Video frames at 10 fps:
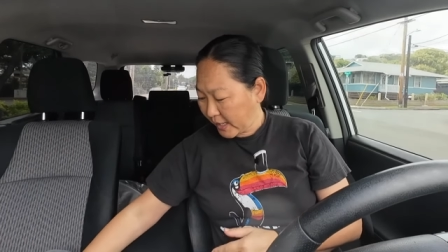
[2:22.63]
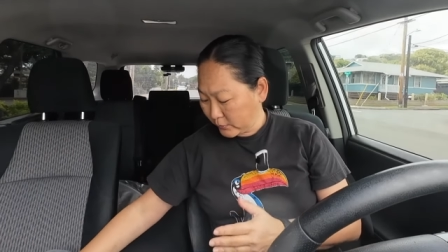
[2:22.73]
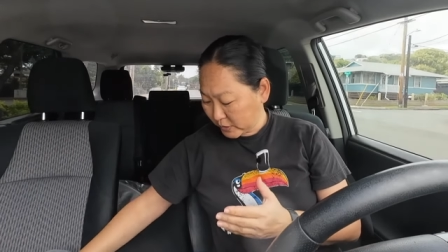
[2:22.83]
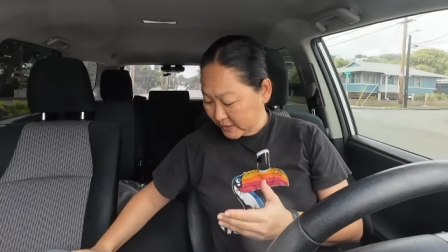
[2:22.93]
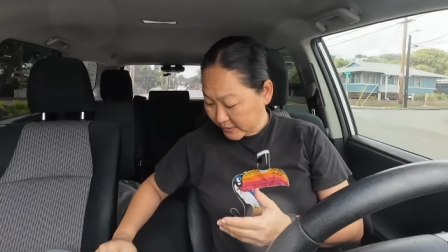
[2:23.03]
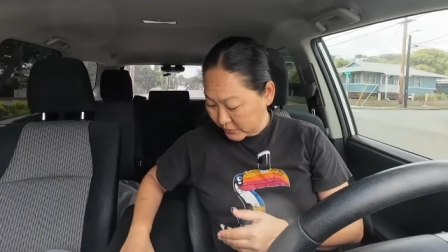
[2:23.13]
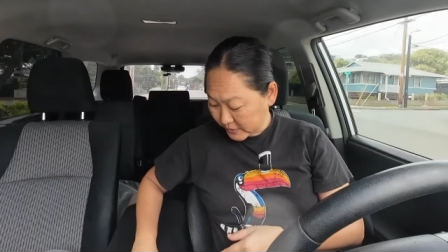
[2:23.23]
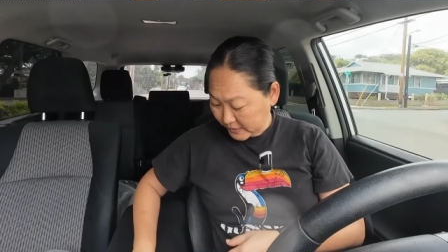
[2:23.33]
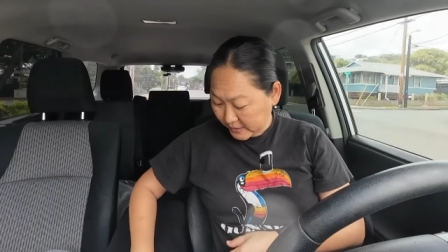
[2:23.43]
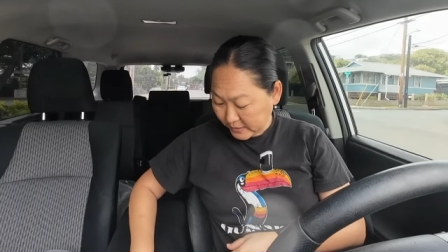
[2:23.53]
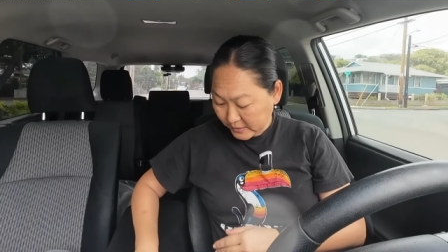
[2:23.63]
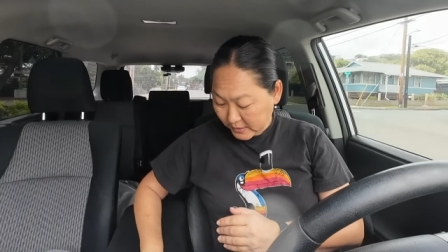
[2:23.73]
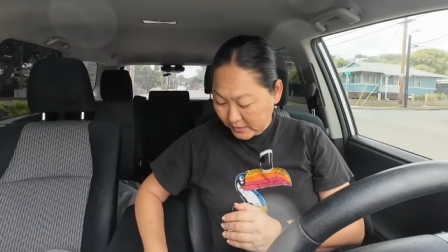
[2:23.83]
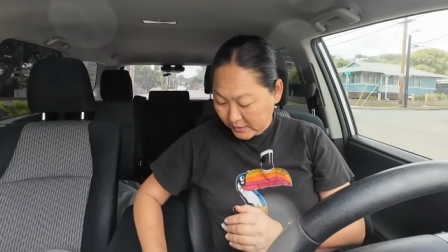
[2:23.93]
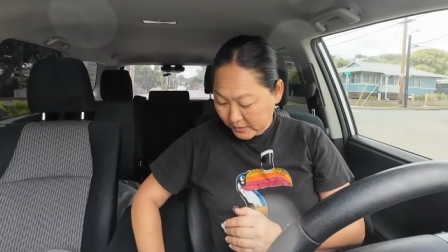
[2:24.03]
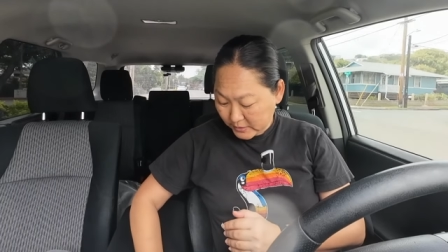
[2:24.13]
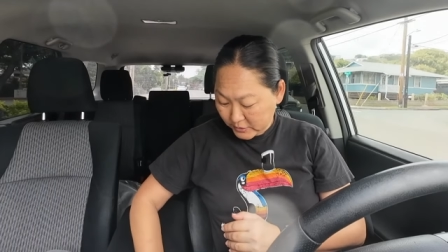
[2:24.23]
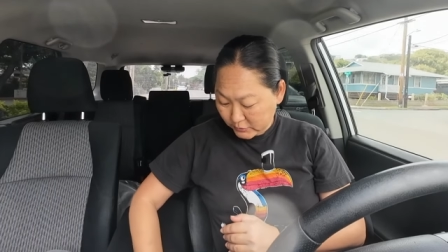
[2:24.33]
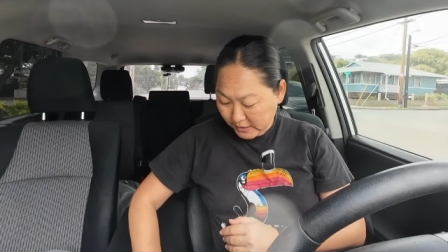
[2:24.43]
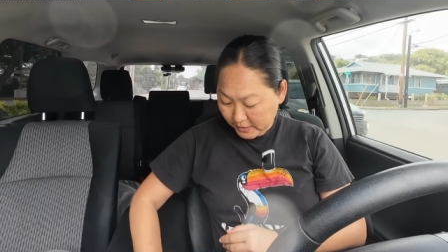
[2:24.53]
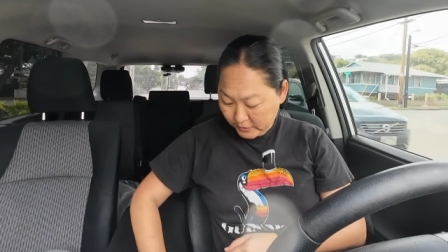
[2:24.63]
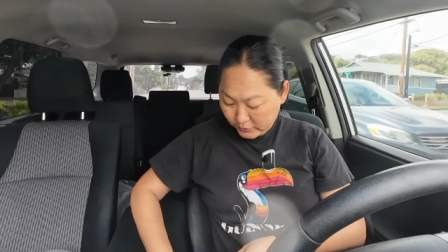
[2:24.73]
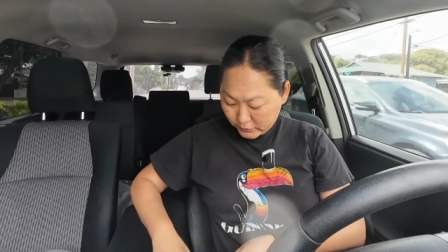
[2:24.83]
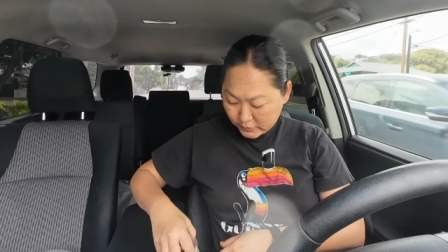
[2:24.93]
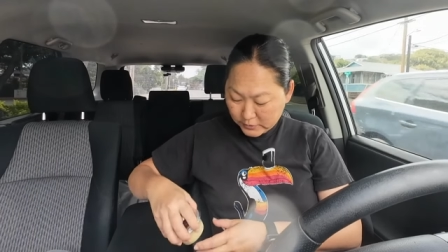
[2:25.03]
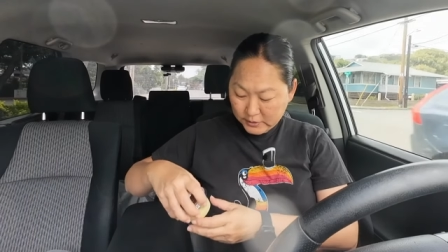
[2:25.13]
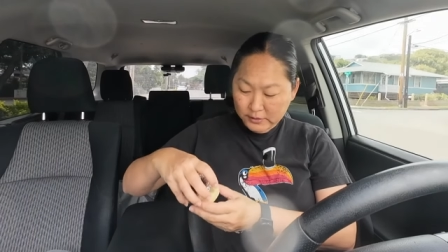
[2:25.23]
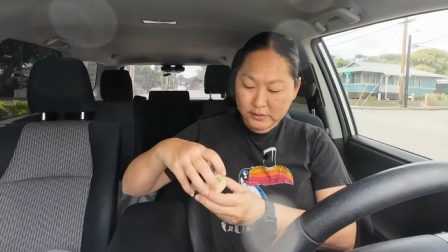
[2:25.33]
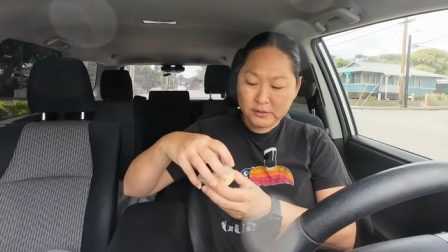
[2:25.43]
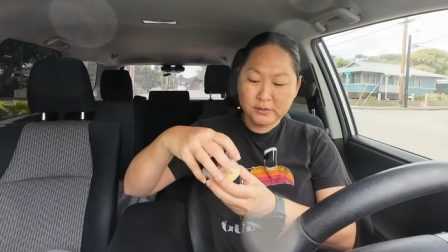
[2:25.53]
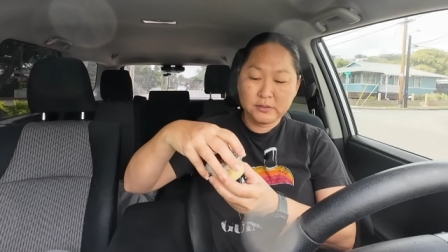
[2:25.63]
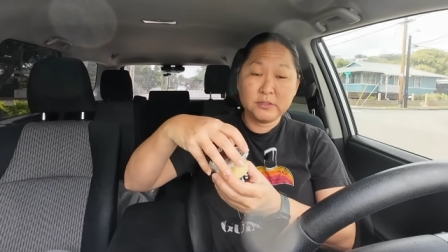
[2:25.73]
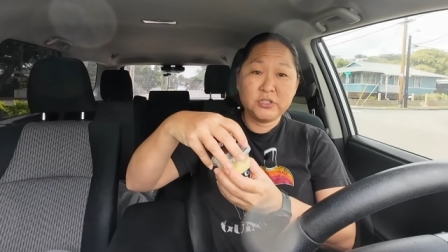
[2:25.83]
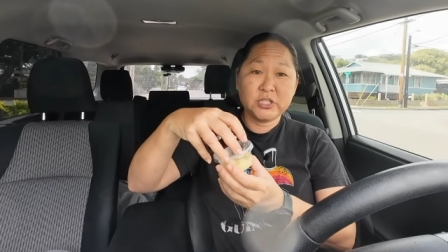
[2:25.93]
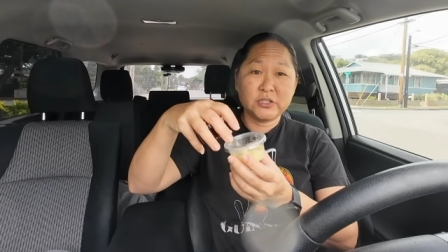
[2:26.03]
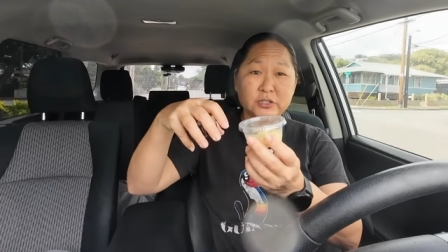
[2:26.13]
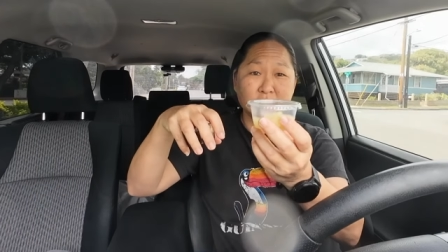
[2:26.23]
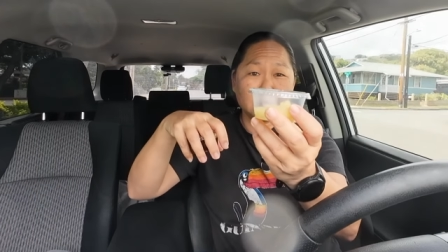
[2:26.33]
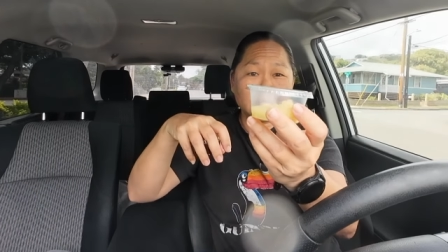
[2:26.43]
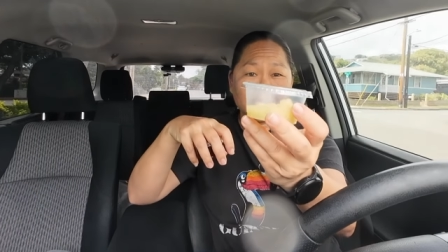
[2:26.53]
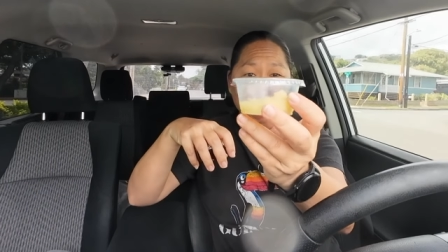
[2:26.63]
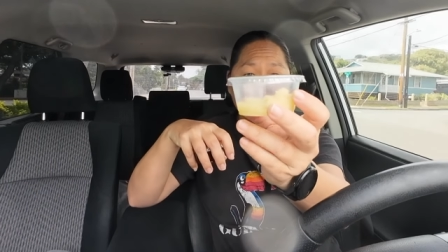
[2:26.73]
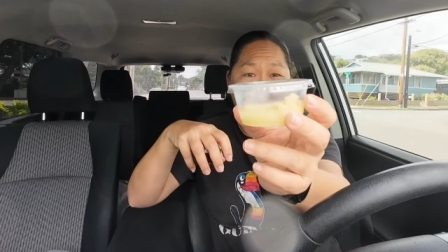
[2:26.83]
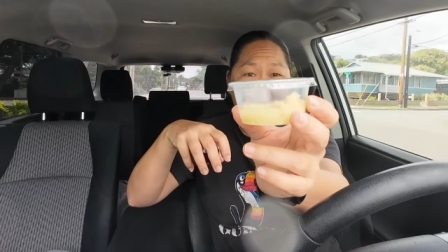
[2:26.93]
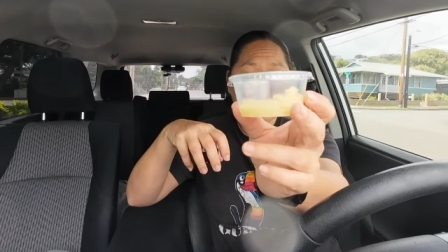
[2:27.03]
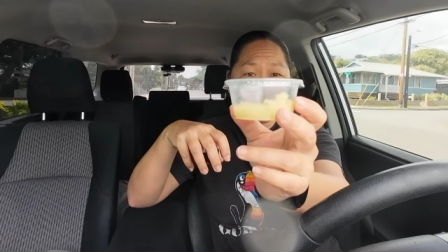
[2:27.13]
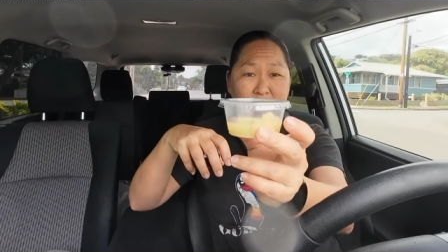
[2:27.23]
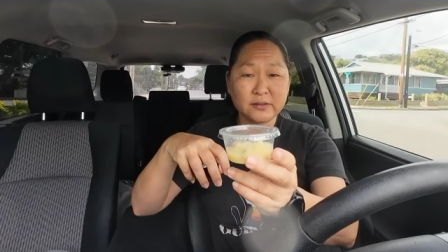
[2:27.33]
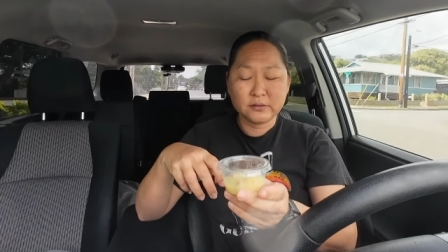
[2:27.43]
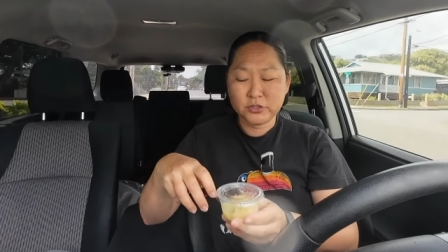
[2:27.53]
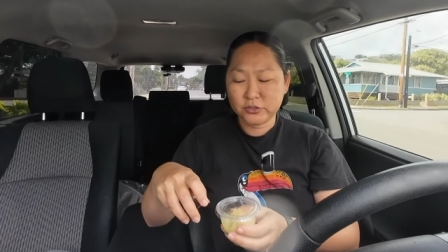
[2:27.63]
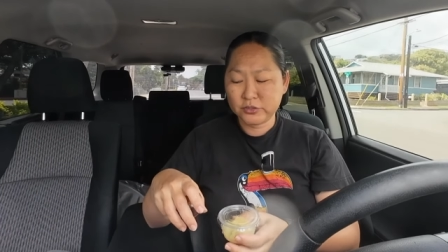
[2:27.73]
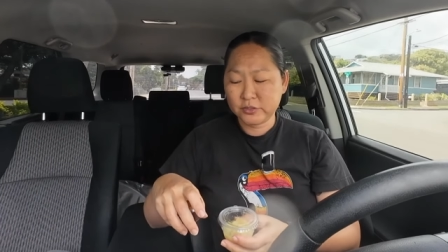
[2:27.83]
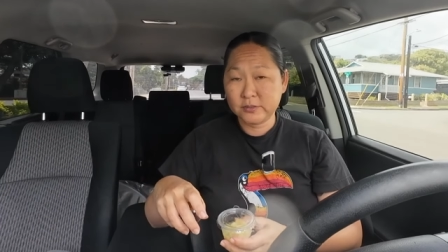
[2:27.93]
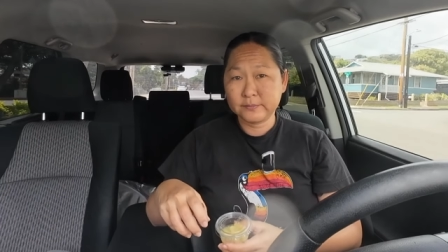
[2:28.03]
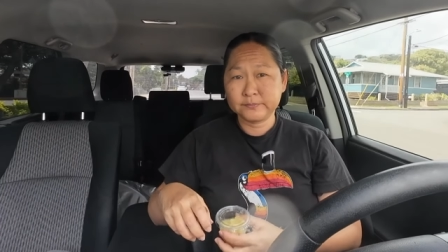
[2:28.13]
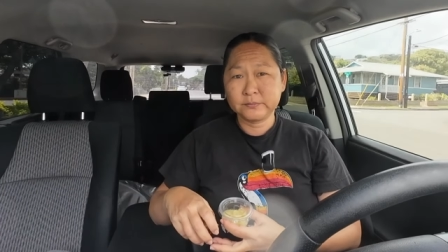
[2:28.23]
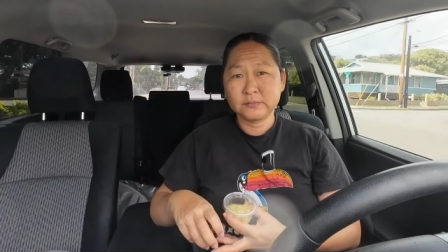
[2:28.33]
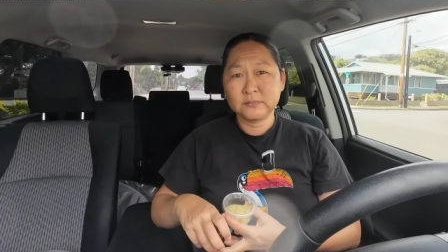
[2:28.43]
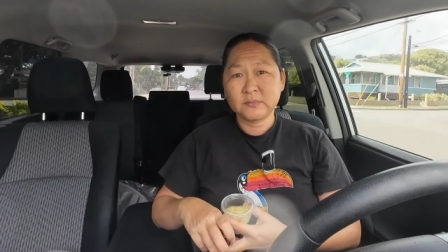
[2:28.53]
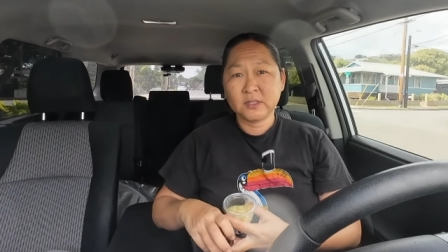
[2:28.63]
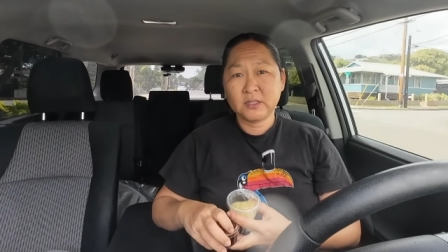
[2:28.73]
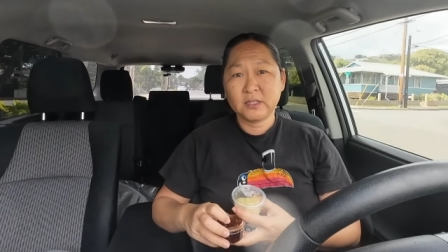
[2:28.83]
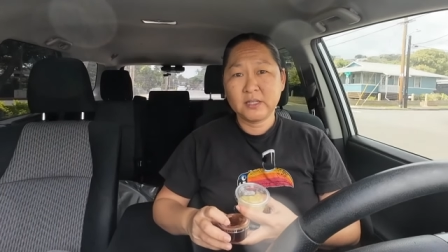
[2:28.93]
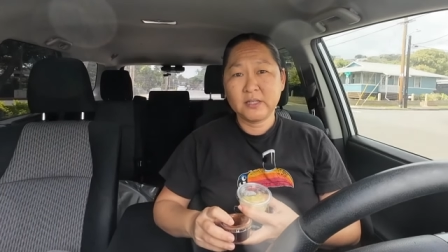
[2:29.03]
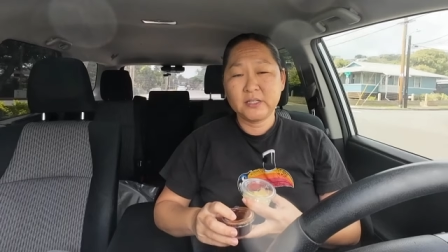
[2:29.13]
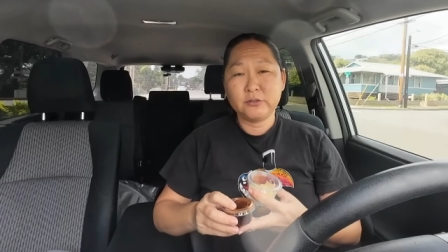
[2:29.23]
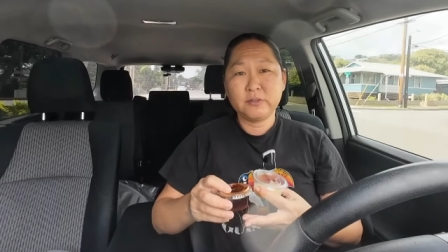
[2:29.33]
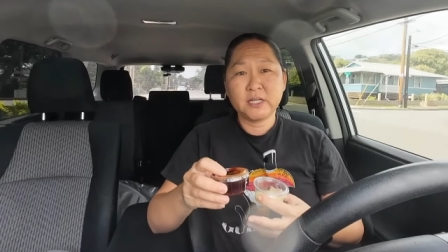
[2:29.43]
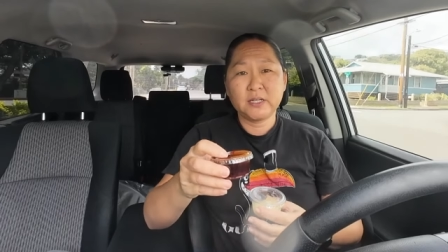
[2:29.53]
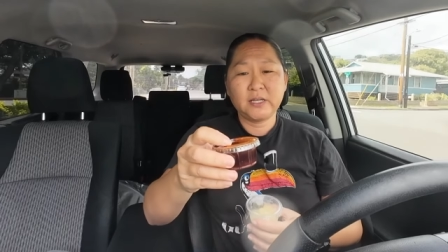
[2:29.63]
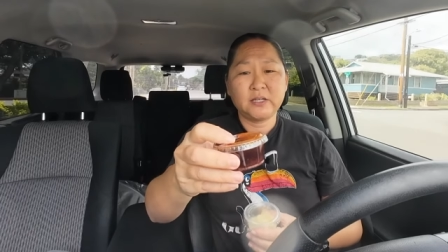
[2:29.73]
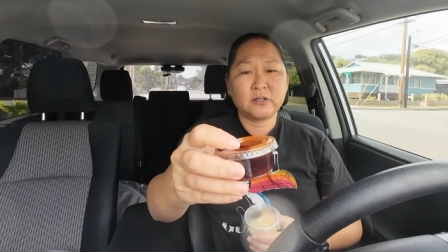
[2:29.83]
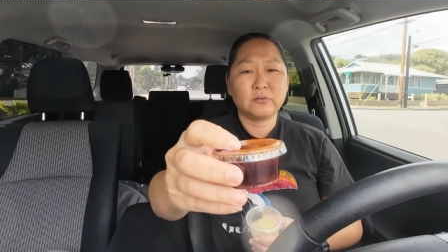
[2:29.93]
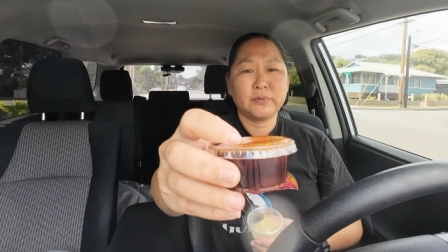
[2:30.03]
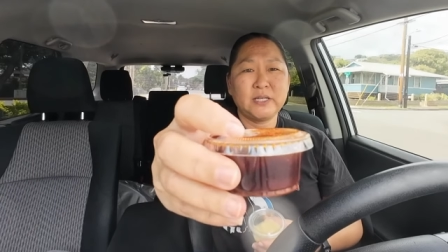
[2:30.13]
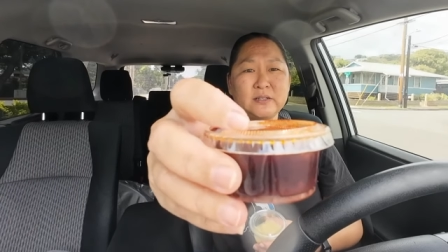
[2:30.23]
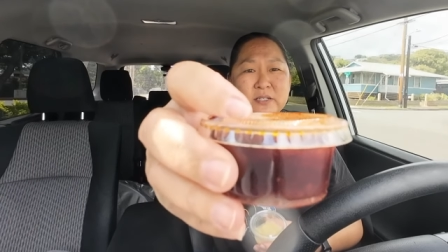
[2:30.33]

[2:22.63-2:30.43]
And what's interesting is you get your ginger for those that like their ginger. And then you get a Korean